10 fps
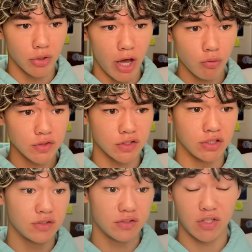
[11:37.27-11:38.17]
That was an
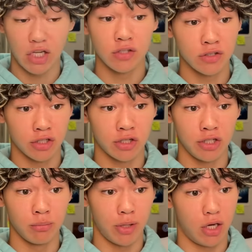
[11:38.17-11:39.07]
insanely
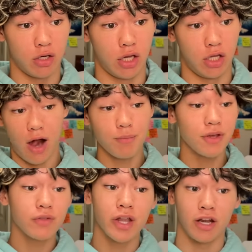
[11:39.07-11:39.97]
clean pancake. I'm
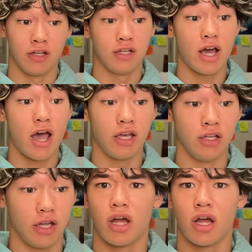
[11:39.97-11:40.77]
giving that a nine.